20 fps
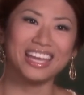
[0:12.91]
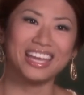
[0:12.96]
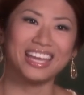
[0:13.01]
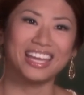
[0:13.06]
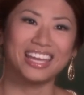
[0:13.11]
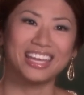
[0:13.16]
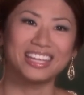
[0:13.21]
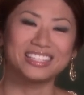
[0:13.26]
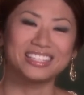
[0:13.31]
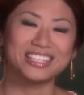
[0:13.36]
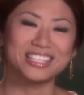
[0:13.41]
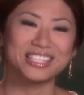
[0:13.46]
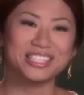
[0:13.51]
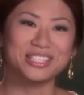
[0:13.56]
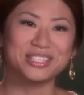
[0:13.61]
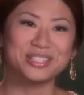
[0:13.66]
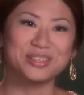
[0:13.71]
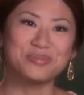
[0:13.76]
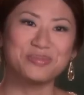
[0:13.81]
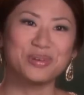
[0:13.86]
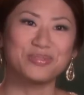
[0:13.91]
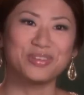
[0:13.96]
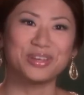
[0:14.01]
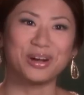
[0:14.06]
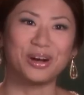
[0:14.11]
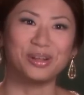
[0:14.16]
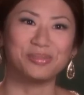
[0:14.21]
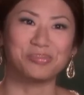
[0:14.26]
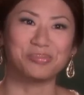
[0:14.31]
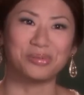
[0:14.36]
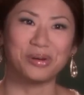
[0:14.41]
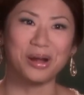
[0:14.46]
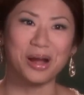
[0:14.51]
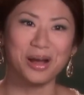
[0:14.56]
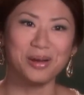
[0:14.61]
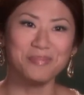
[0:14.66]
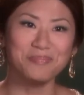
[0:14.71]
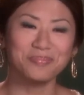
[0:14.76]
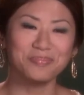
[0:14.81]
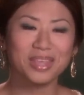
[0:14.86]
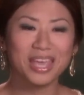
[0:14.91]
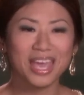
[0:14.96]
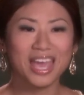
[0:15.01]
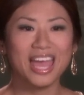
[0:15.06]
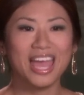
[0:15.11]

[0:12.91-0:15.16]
in Disney's new movie called Prom.